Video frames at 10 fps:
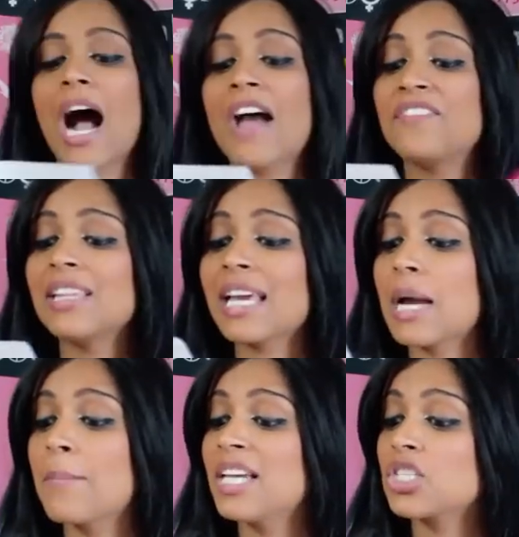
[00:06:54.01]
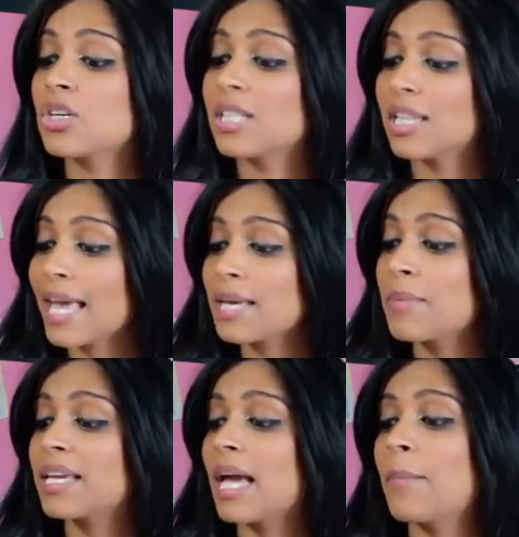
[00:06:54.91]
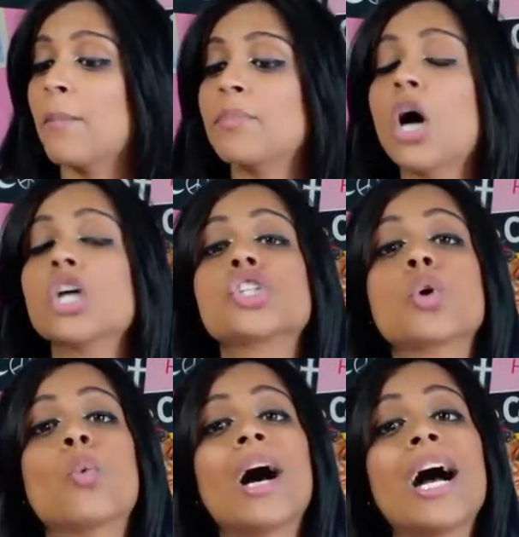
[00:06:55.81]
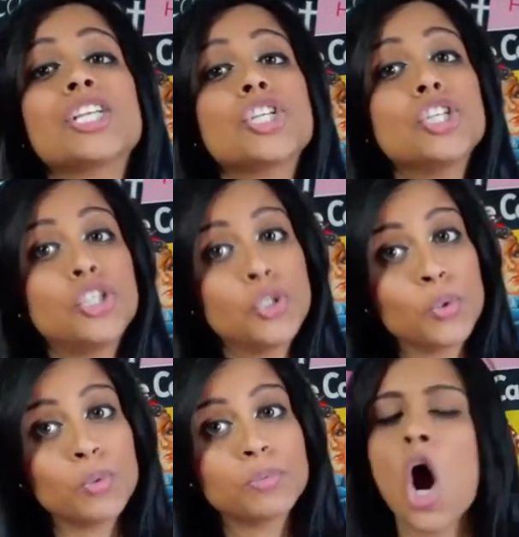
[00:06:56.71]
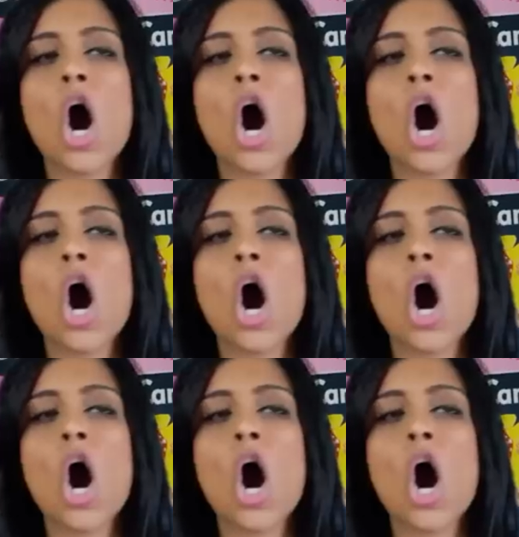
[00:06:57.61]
I feel like I may start to like him again, but I'm not sure what I should do.